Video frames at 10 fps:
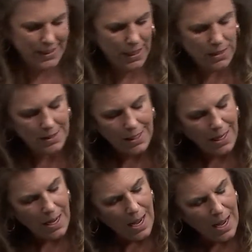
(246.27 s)
And,
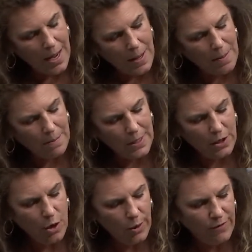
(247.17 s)
um, you
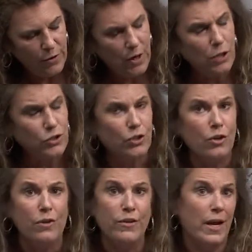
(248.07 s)
know, if you're not
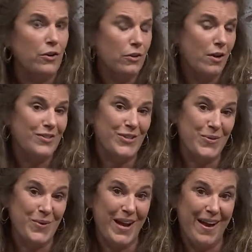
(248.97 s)
sure how your dog's going
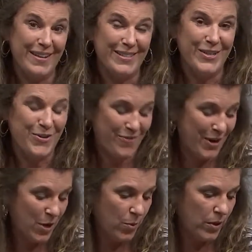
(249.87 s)
to react to
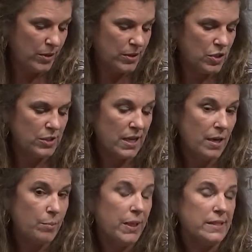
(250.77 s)
fireworks, just kind
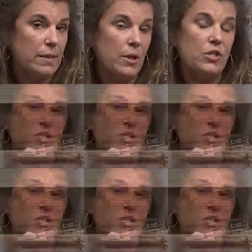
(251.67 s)
of place them on